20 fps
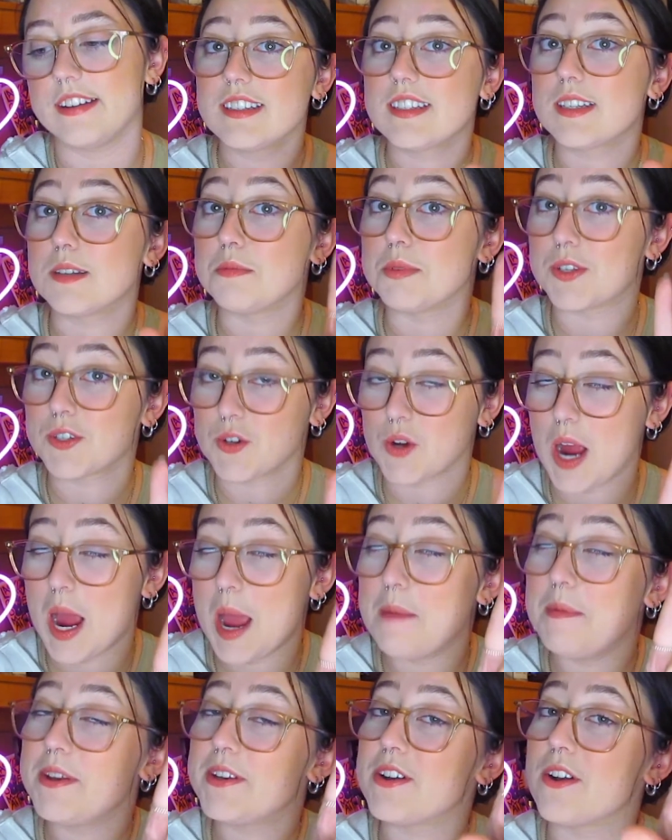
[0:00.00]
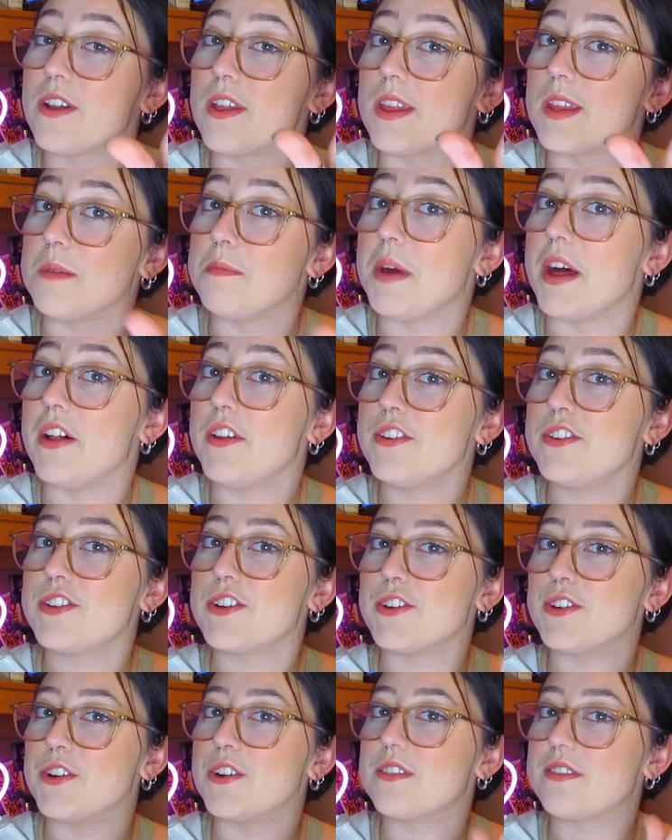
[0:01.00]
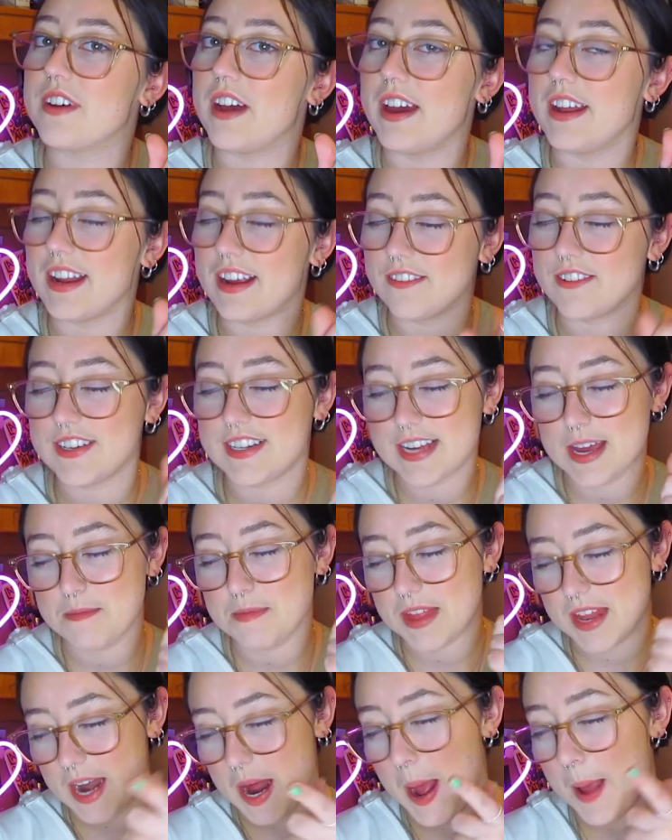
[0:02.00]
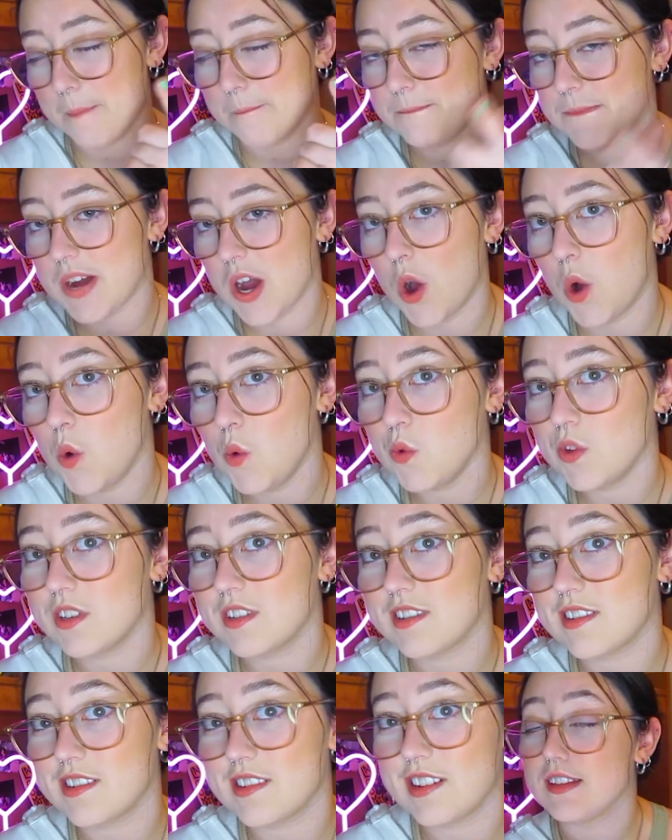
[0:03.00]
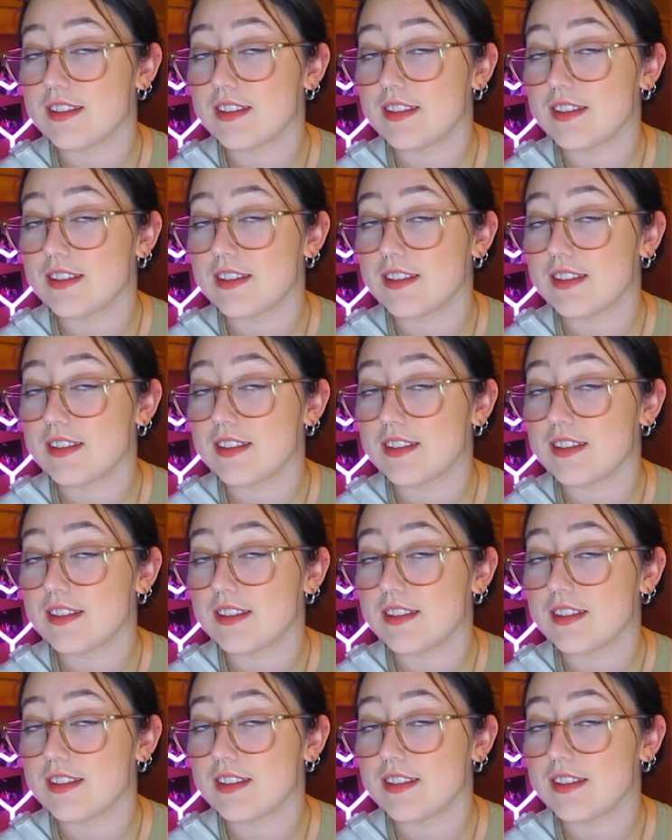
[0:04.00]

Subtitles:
Subscribe and turn on the bell so you're notified every time that I post.